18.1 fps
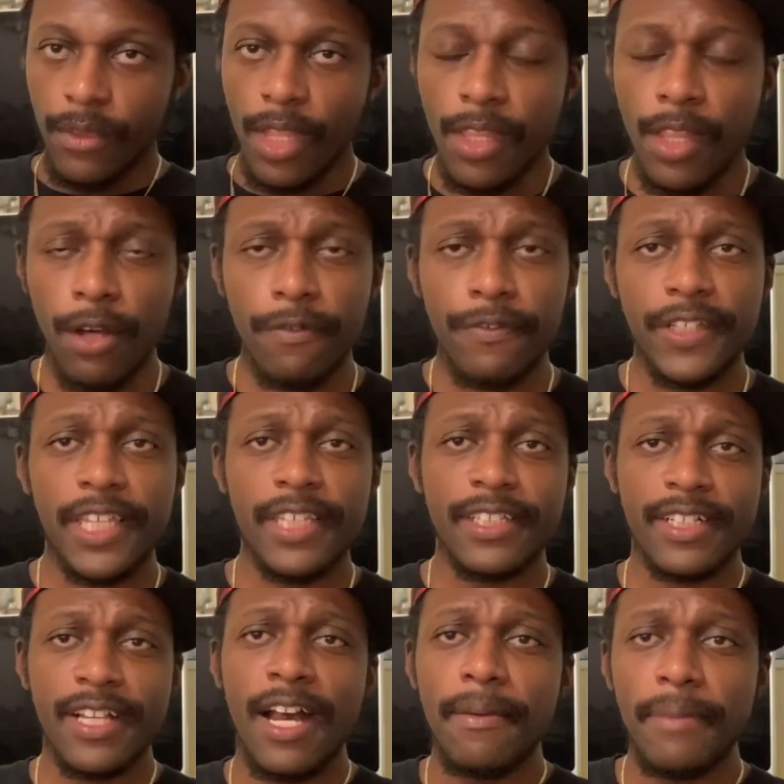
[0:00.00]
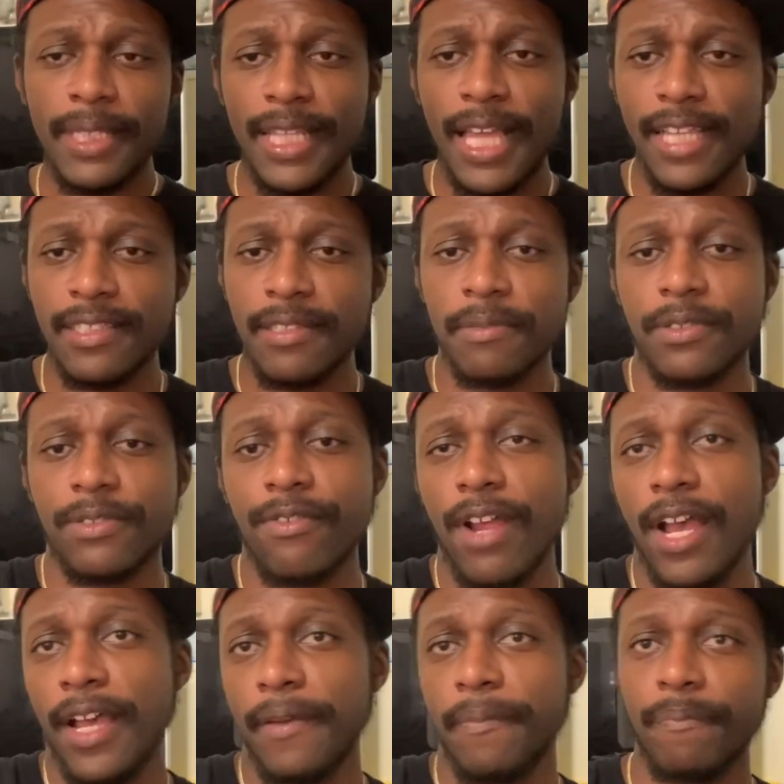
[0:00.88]
don't forget to comment, like,
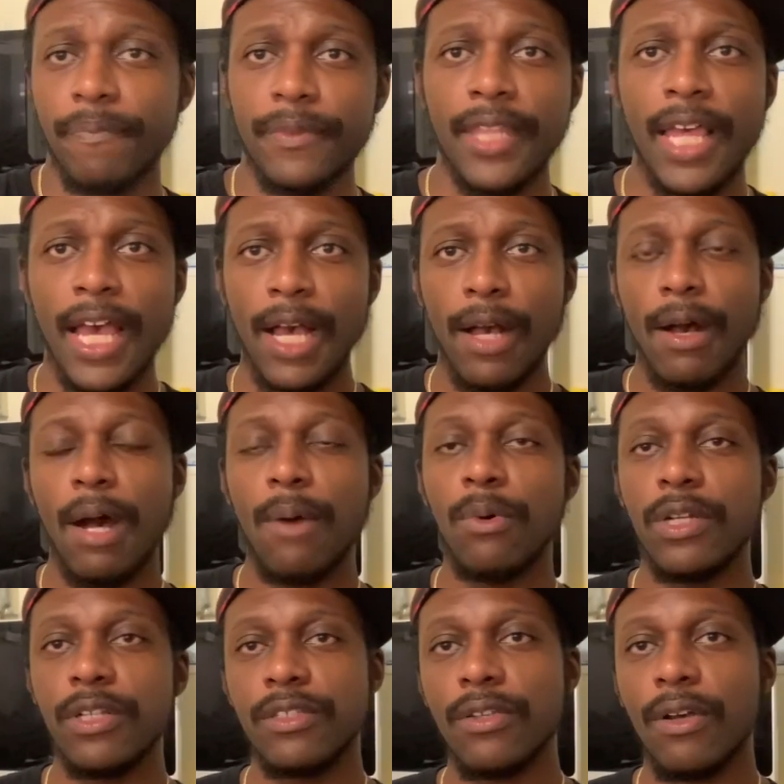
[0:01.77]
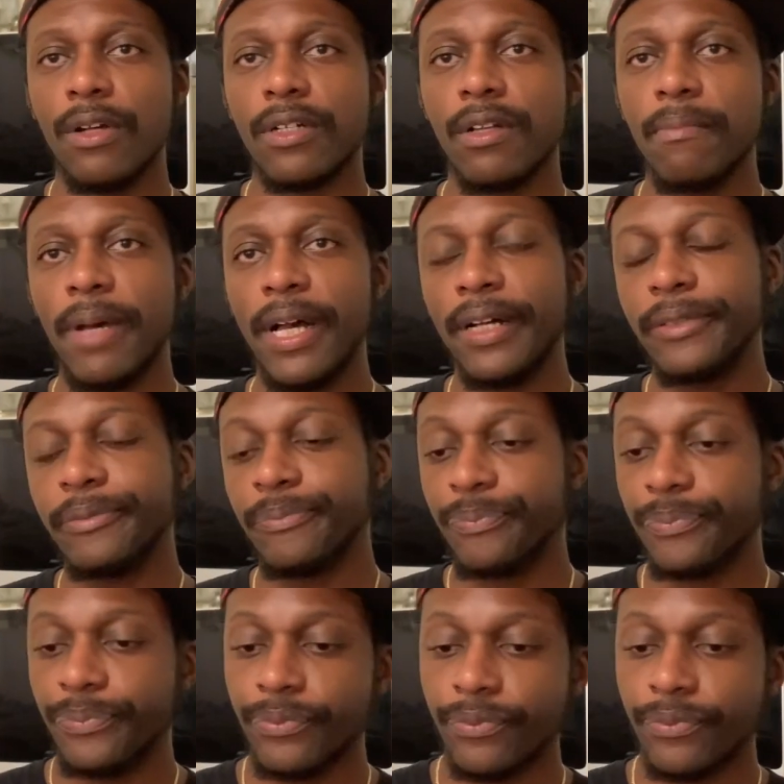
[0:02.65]
subscribe. Now, I want to talk about